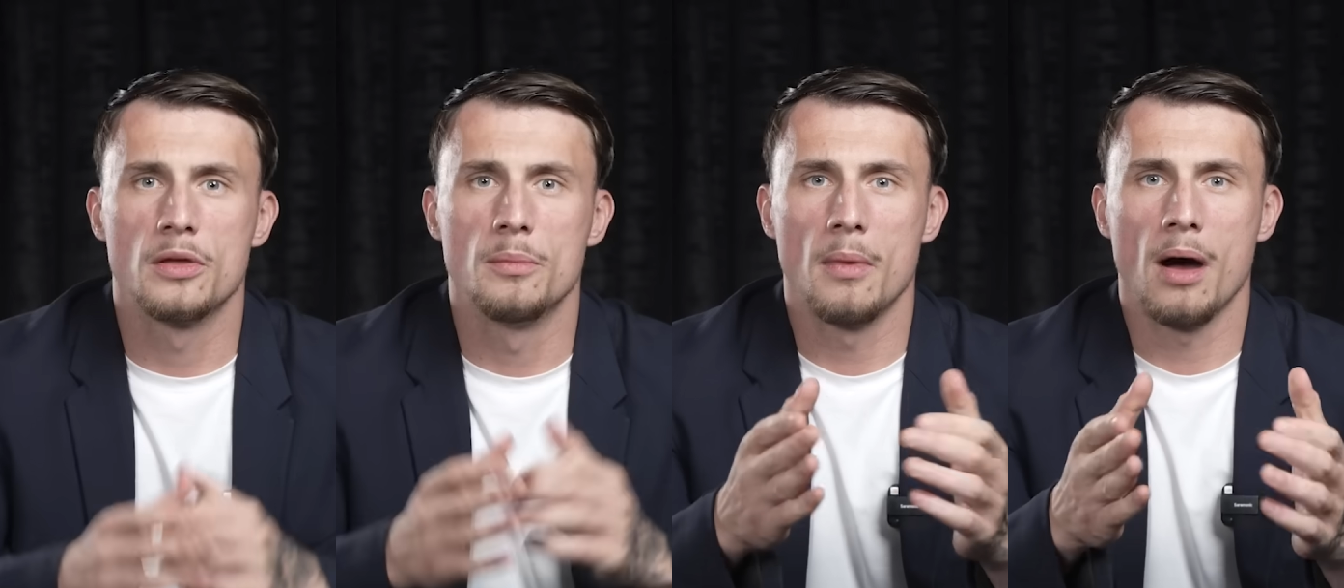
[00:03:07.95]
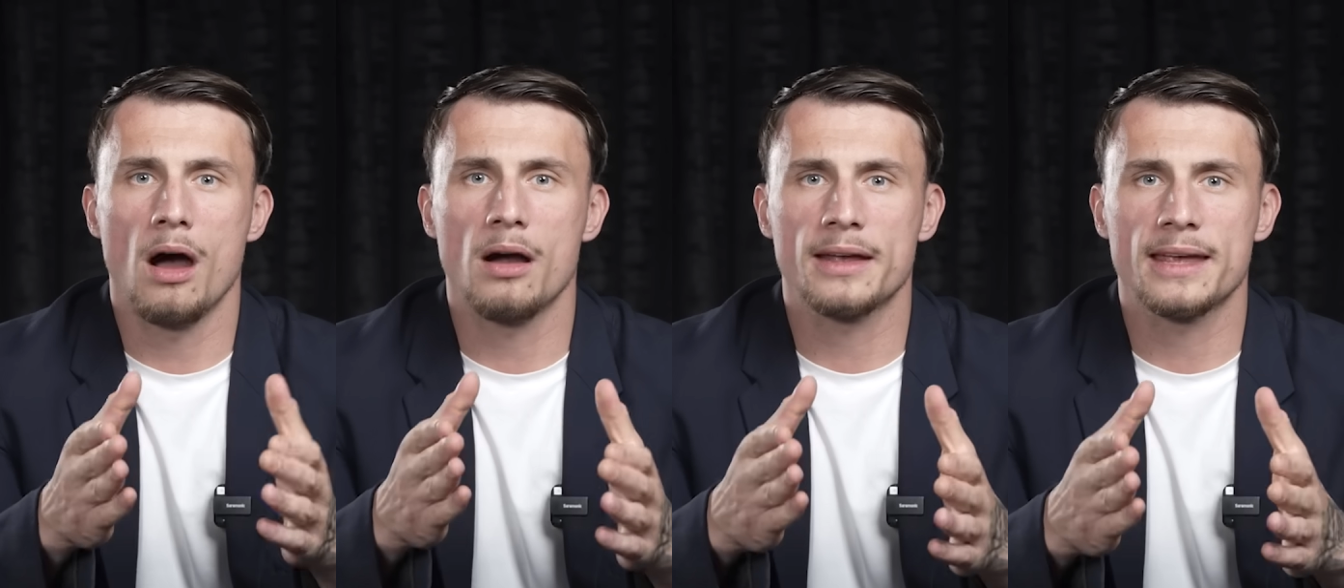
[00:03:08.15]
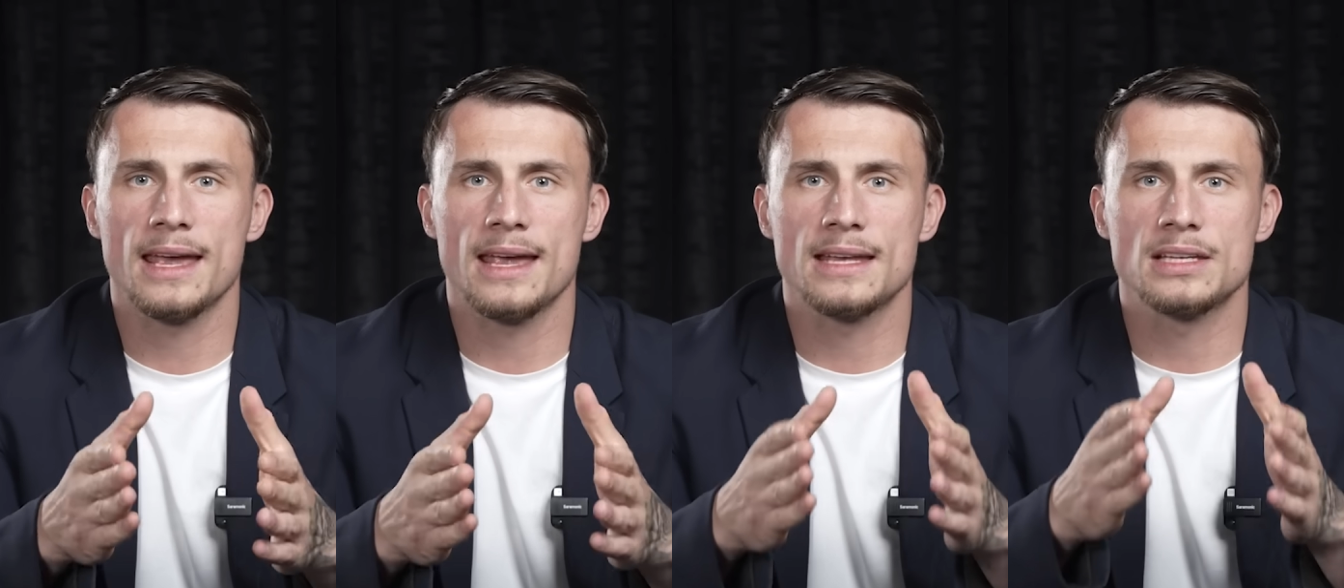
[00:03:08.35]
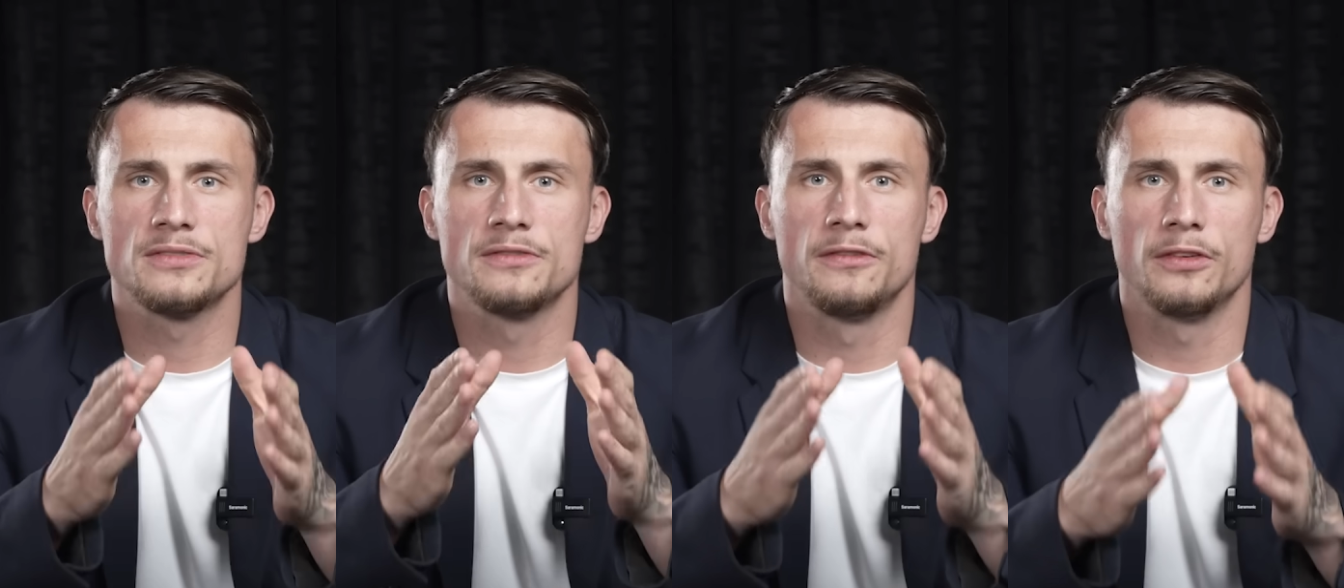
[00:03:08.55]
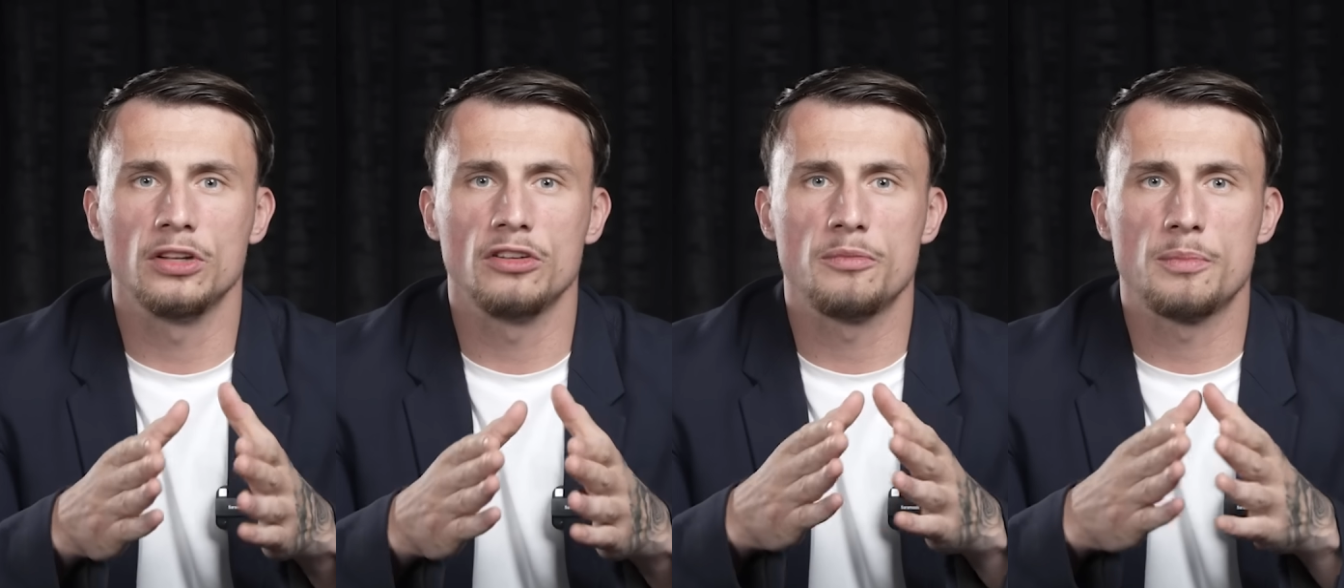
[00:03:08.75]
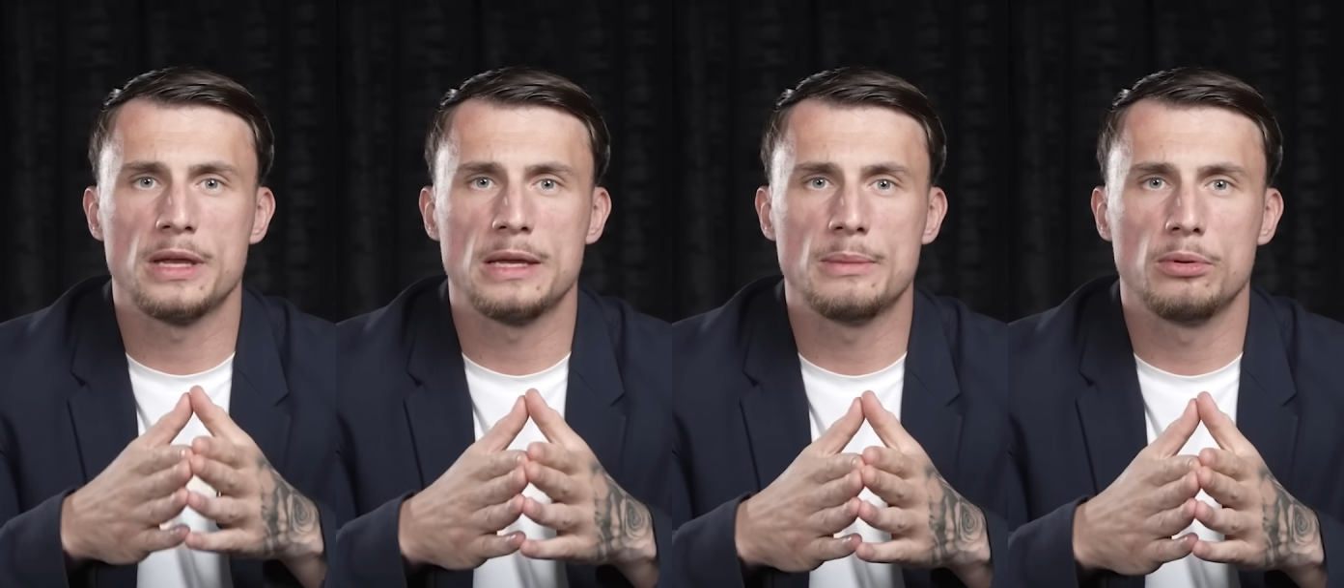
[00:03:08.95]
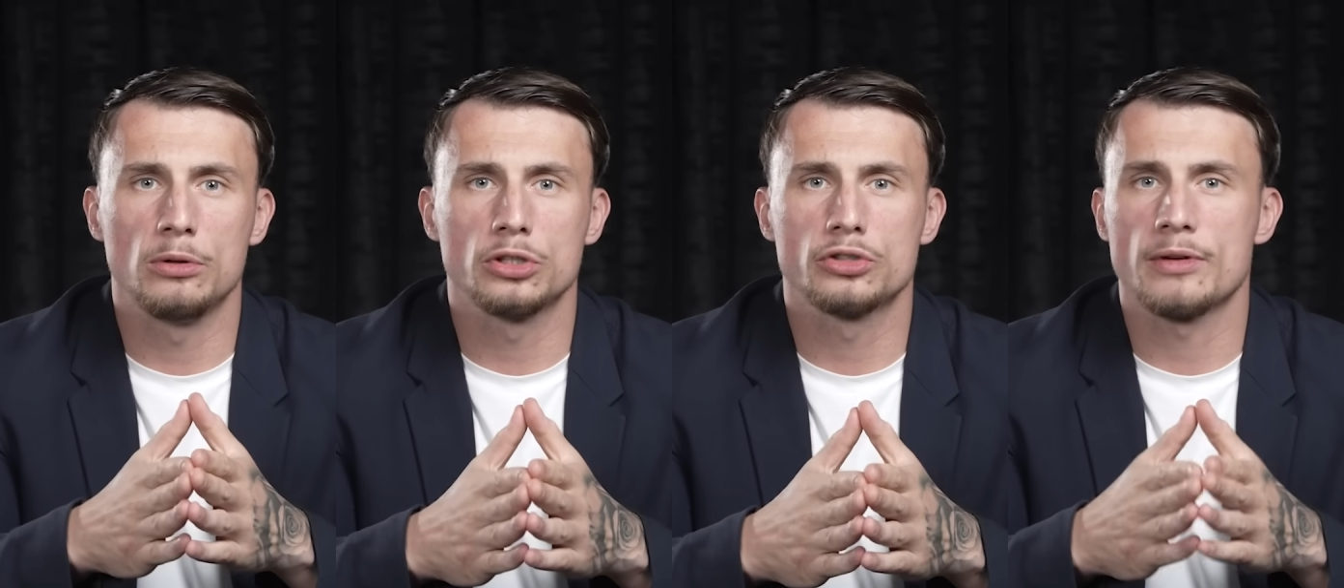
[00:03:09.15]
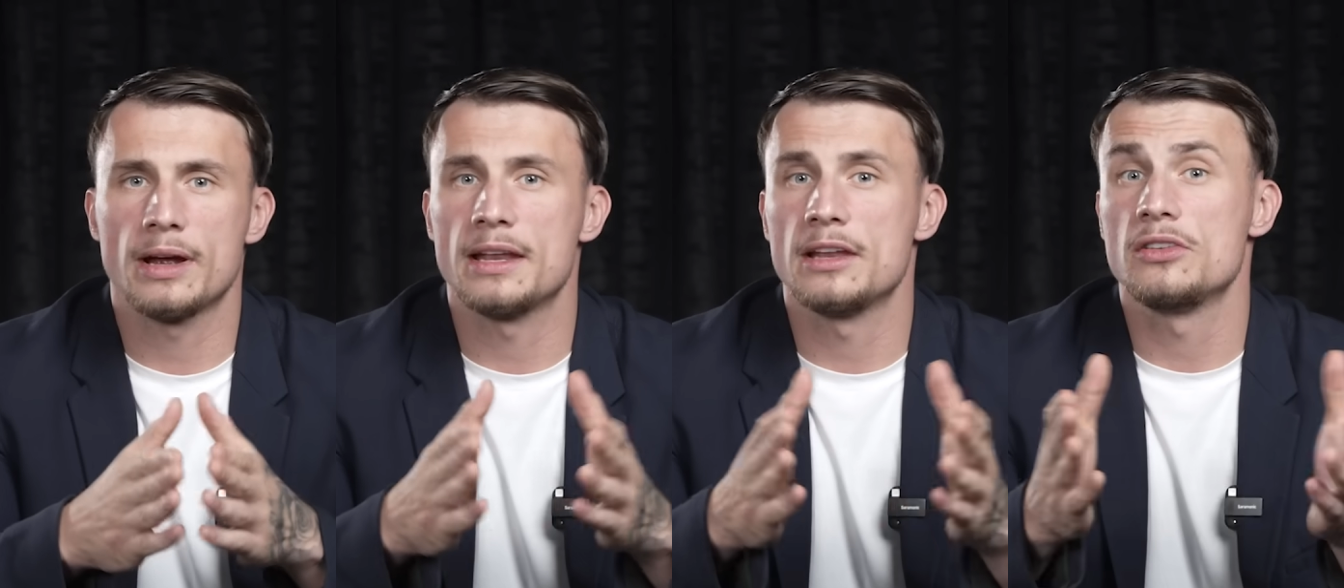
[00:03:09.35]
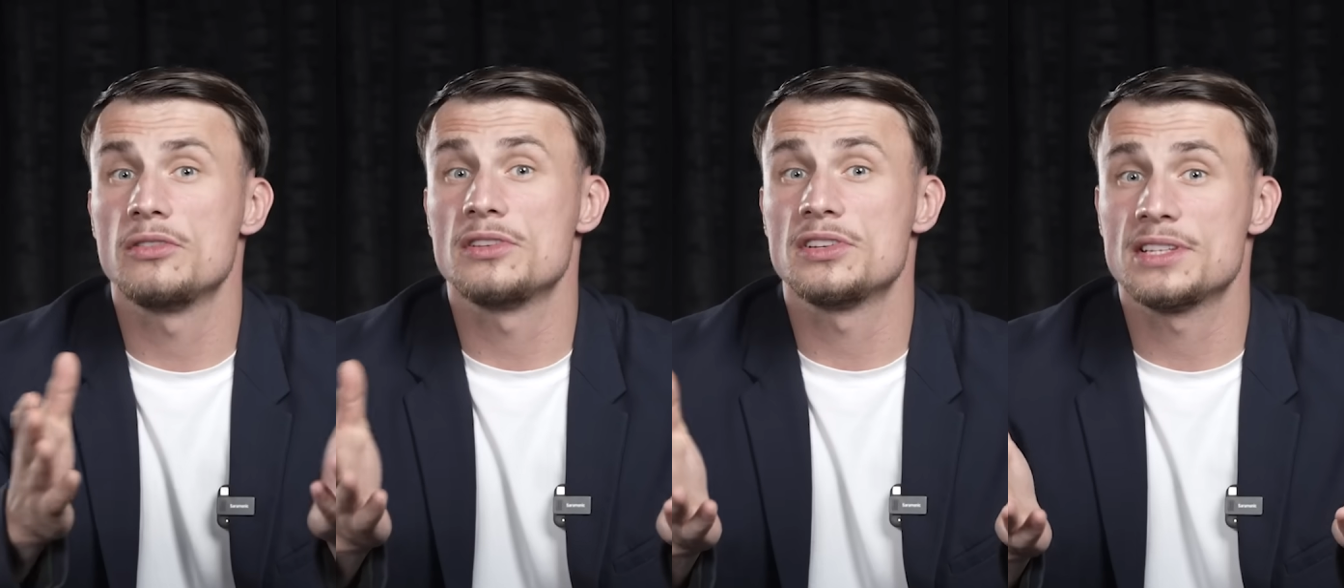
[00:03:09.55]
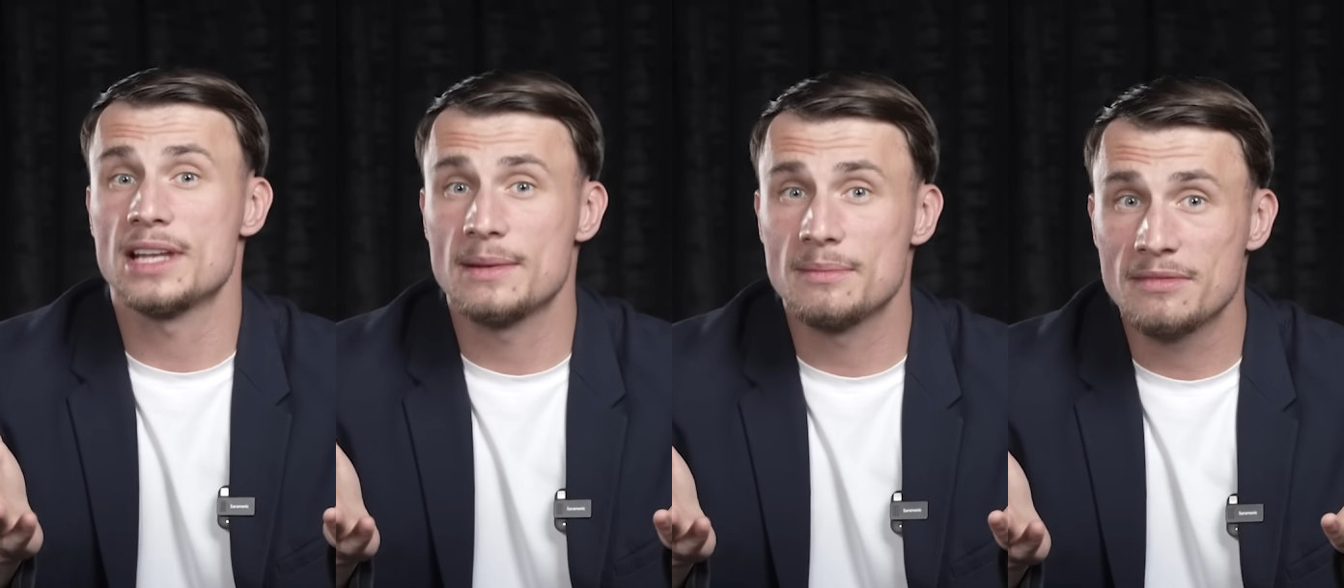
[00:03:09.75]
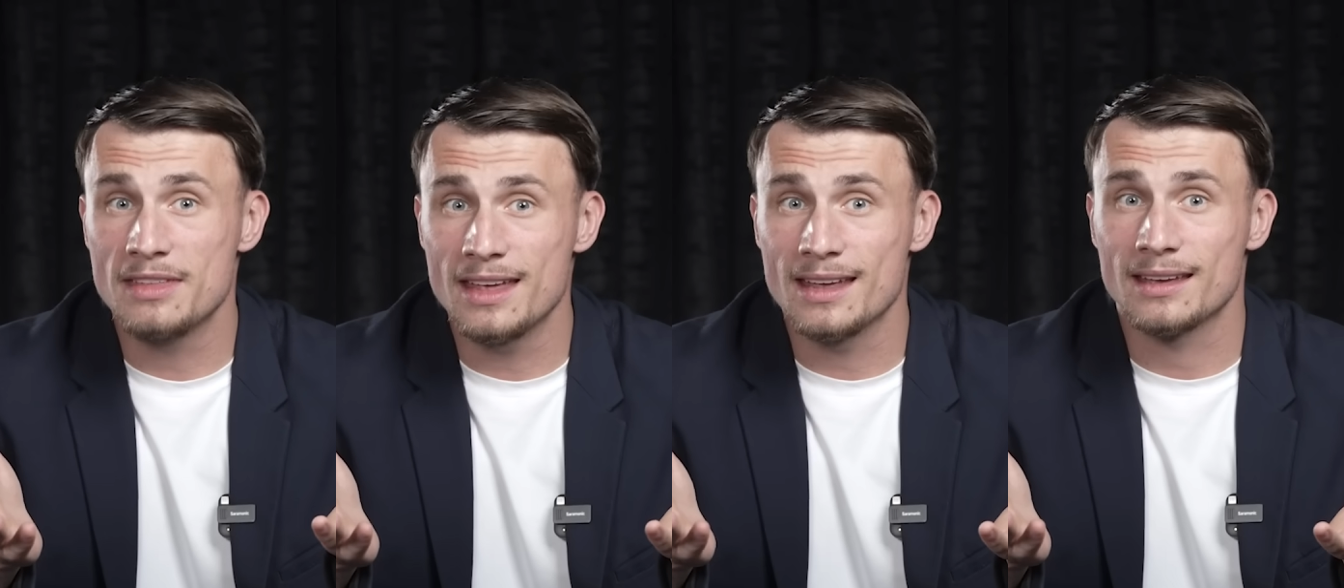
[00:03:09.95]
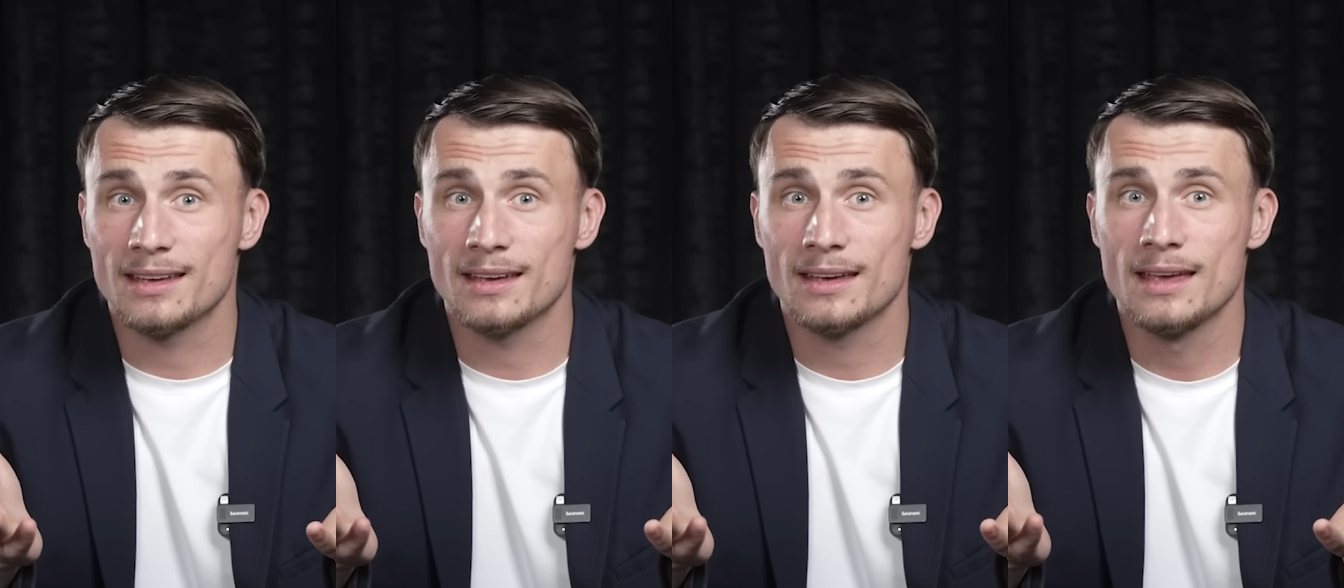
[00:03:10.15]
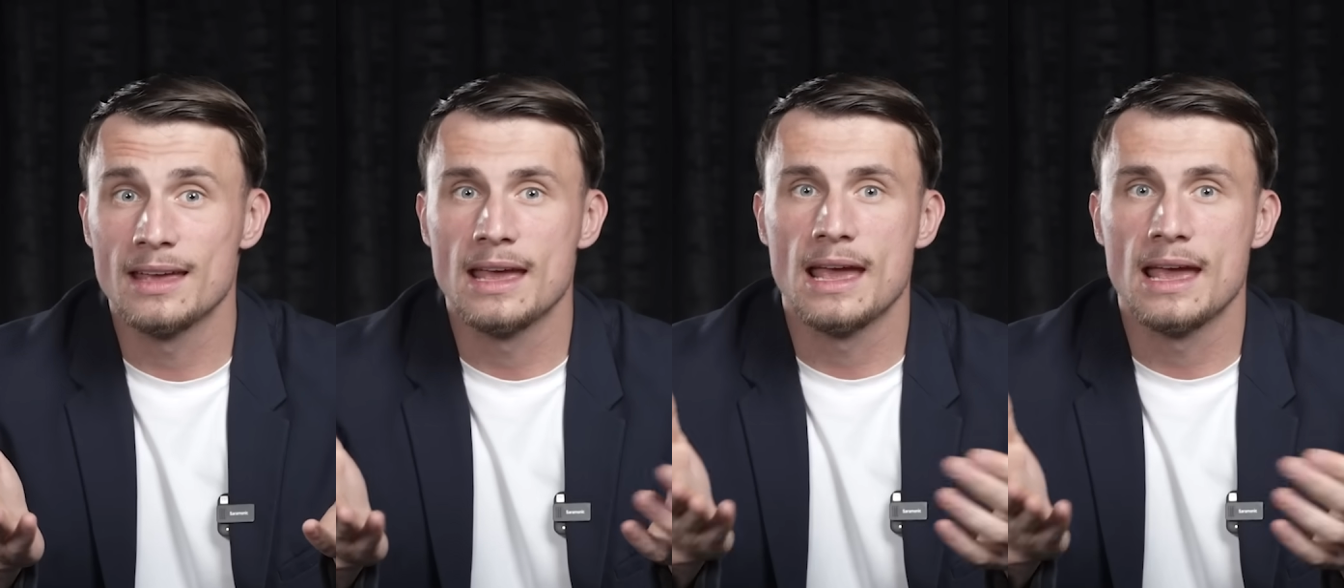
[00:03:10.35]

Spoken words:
The market is full of people trying to do the same thing.